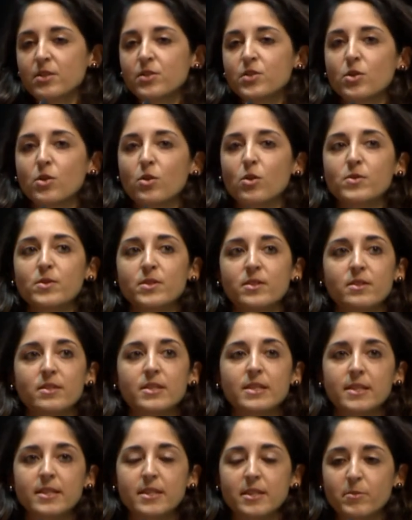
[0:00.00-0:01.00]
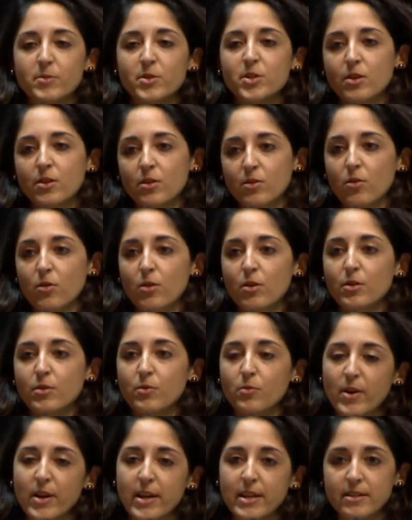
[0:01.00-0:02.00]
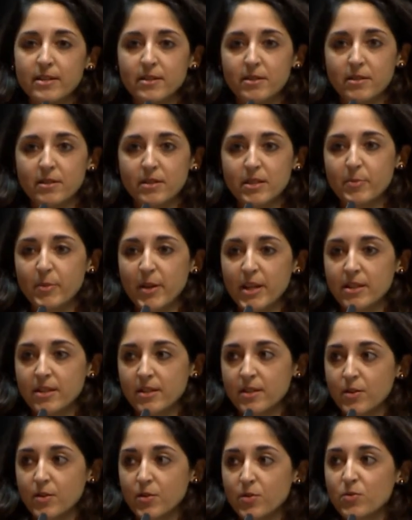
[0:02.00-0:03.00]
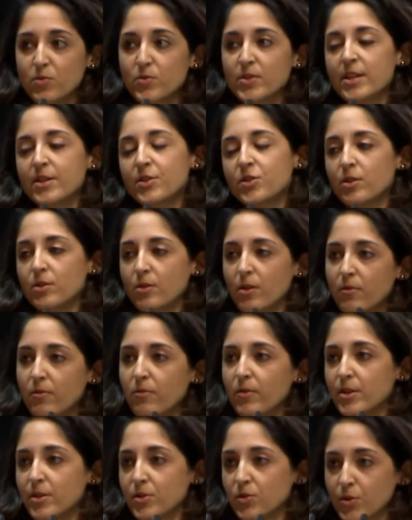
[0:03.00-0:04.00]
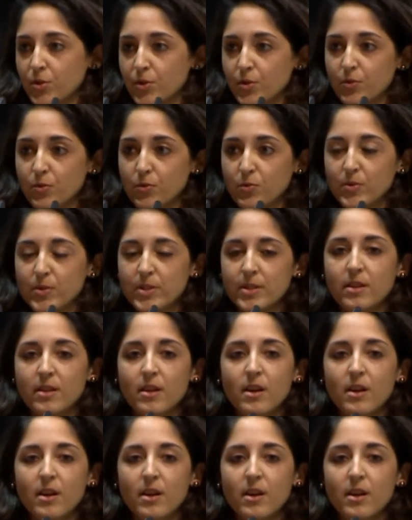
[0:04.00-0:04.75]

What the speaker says: so the systems turn on when the space is in use and turn off when it's not in use.